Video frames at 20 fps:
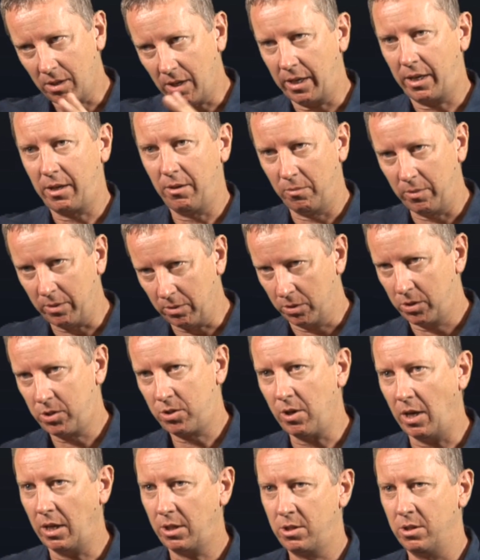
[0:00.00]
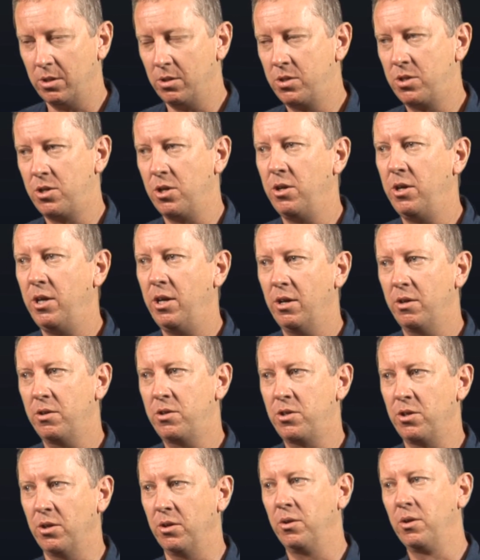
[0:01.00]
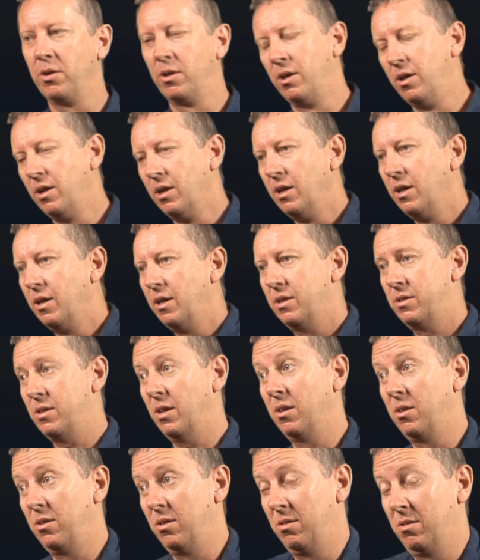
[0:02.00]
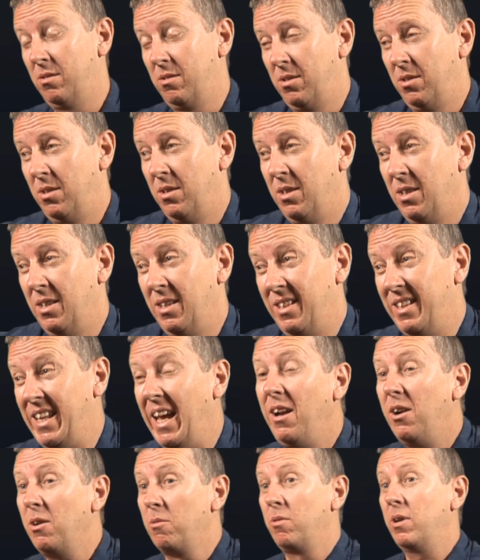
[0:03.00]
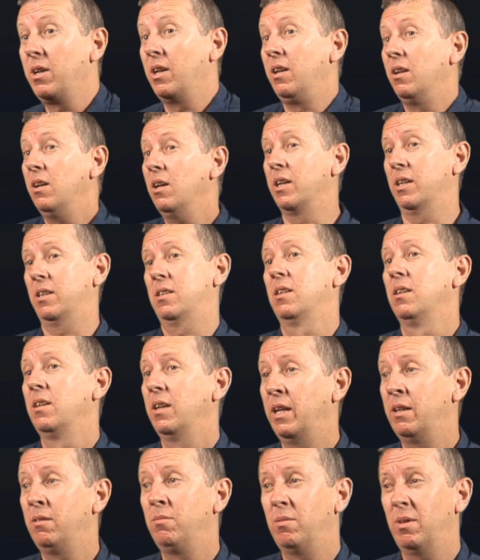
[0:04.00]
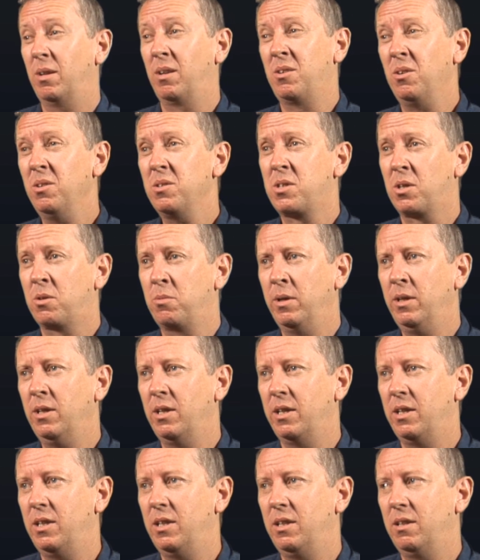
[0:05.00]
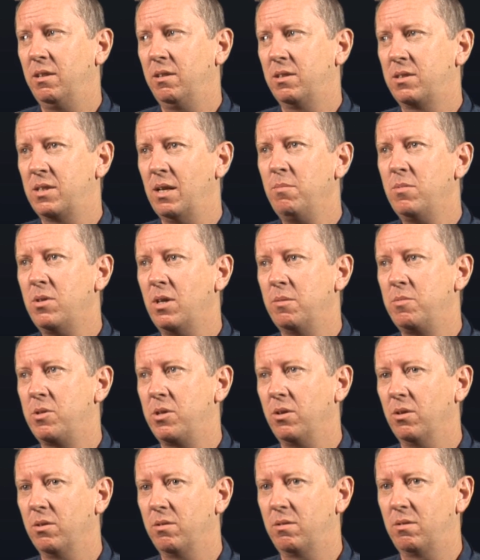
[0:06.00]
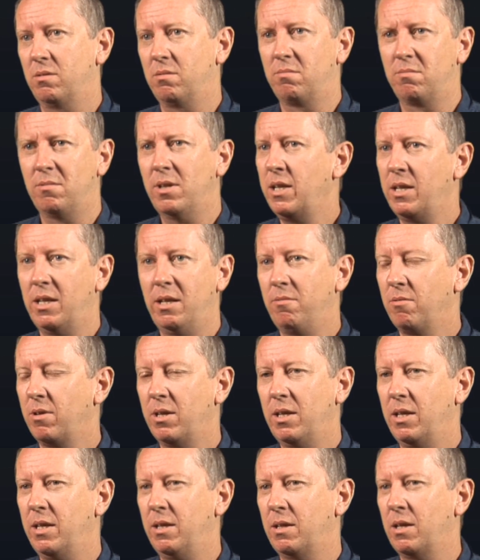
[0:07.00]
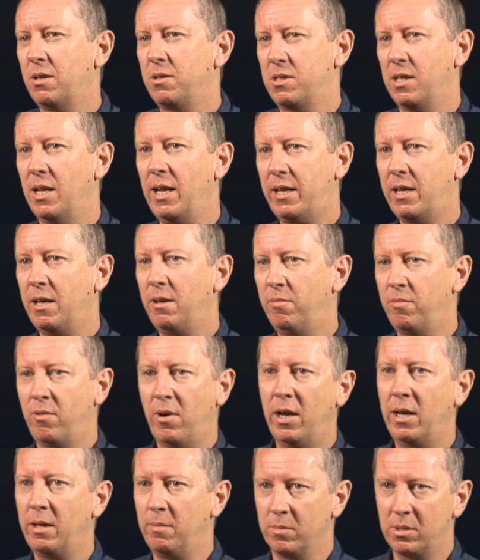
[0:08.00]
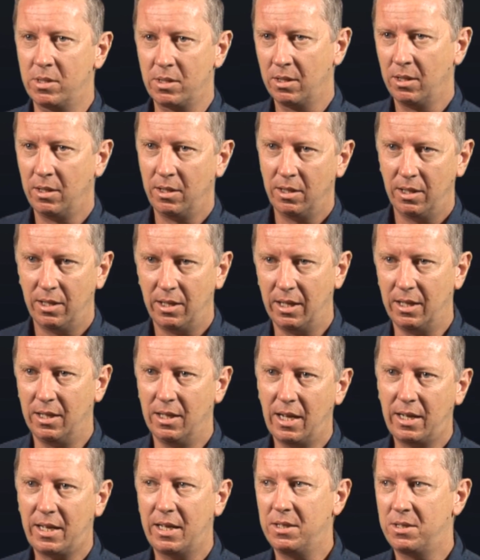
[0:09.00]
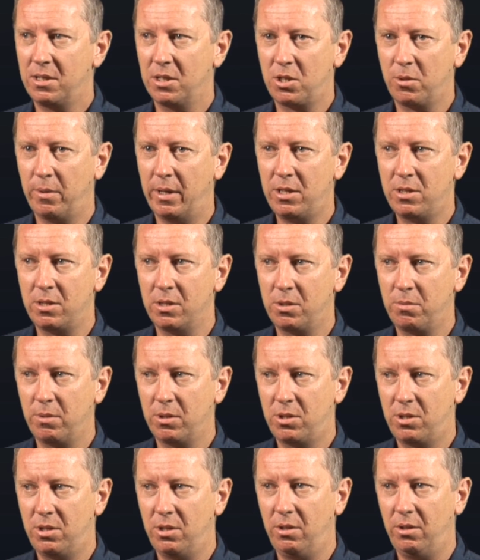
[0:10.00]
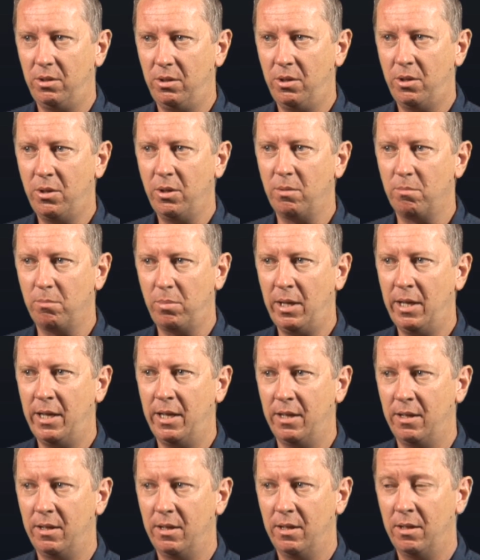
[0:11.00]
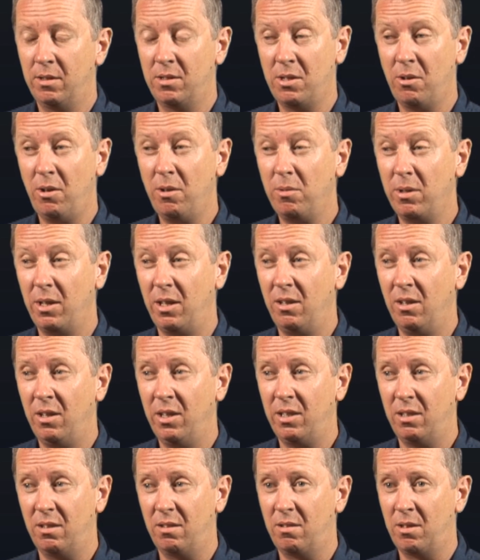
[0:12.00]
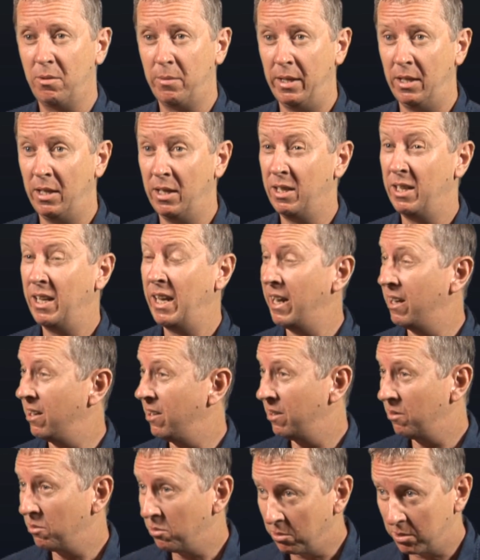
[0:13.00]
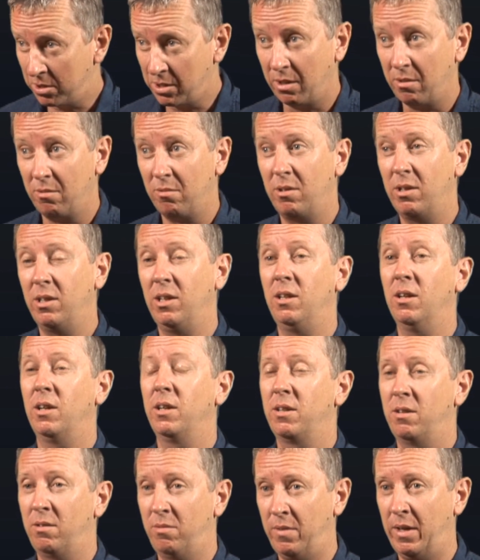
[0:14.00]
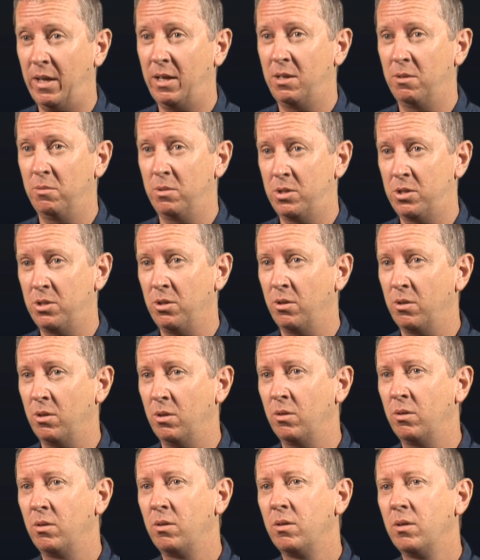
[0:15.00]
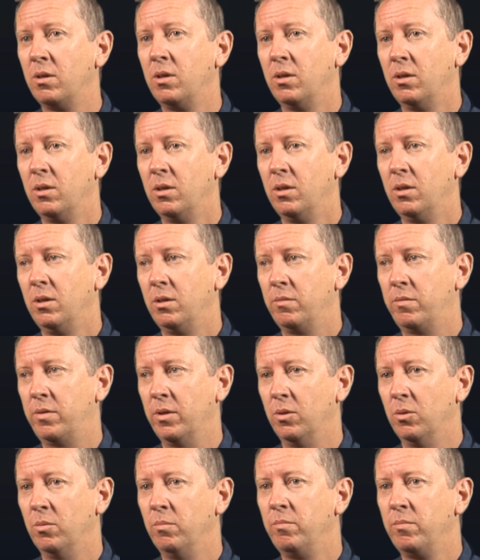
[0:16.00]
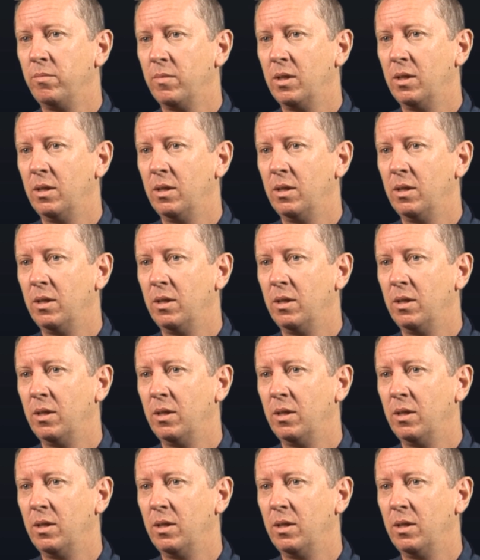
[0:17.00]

like a real structured studio shoot. So that I really liked. And consequently, sometimes you got really, really those lucky frames and lucky situations which you couldn't plan. And so I really liked the way they did it. And I also really liked the fact it was shot on film.